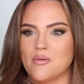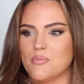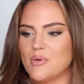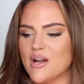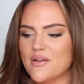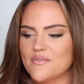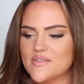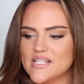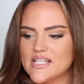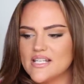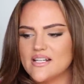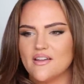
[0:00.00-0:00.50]
But
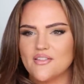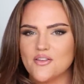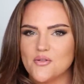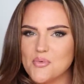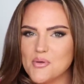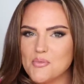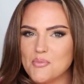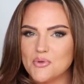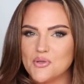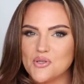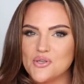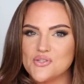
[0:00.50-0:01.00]
I've seen other
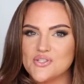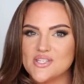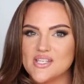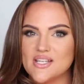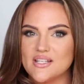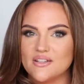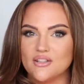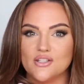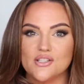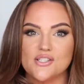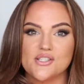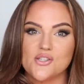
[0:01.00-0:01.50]
people use it
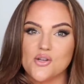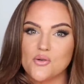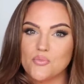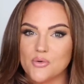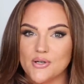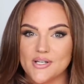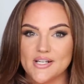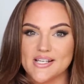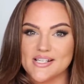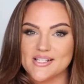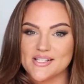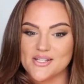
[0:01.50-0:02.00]
and look so
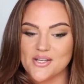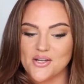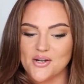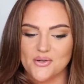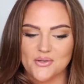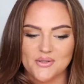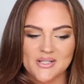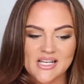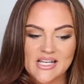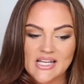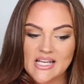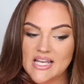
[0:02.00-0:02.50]
pretty, so